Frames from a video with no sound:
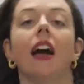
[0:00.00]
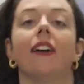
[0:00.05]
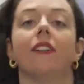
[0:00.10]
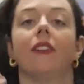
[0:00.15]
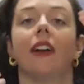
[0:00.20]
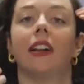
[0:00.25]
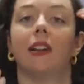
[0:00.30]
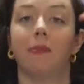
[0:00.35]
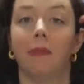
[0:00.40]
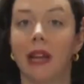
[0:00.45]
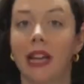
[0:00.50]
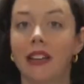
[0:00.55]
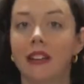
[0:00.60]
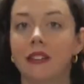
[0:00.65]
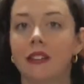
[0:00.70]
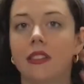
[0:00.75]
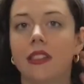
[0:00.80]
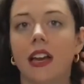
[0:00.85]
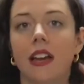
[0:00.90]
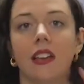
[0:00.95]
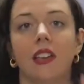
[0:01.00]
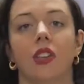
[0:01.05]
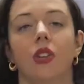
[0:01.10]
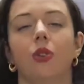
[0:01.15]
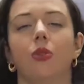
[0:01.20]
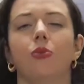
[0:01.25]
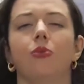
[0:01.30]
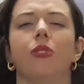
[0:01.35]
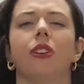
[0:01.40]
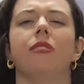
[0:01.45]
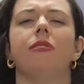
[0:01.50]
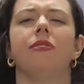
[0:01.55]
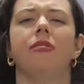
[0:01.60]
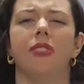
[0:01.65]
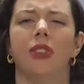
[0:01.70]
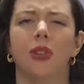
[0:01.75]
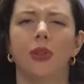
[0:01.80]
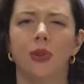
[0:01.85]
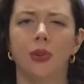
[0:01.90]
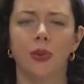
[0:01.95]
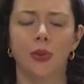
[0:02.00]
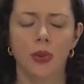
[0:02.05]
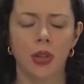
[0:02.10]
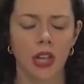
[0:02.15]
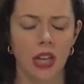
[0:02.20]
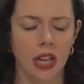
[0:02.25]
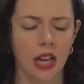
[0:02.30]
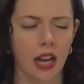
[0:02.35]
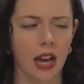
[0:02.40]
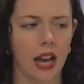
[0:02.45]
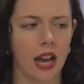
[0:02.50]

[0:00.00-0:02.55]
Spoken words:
I recommend that you review